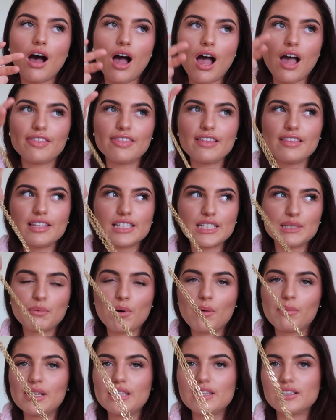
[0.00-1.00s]
I think this is
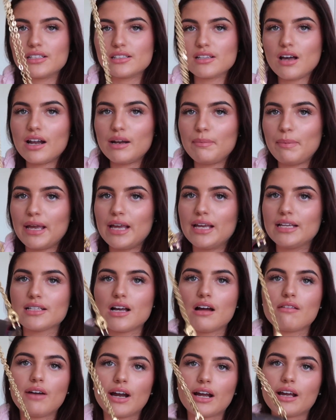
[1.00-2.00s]
probably the designer
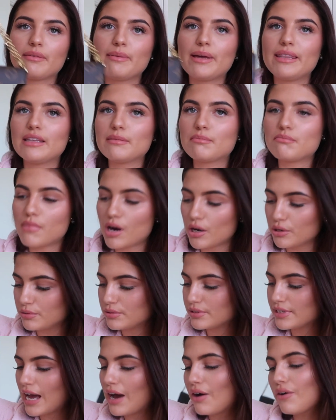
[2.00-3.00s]
piece I recommend the
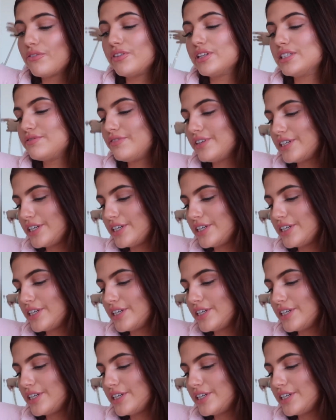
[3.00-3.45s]
most out of this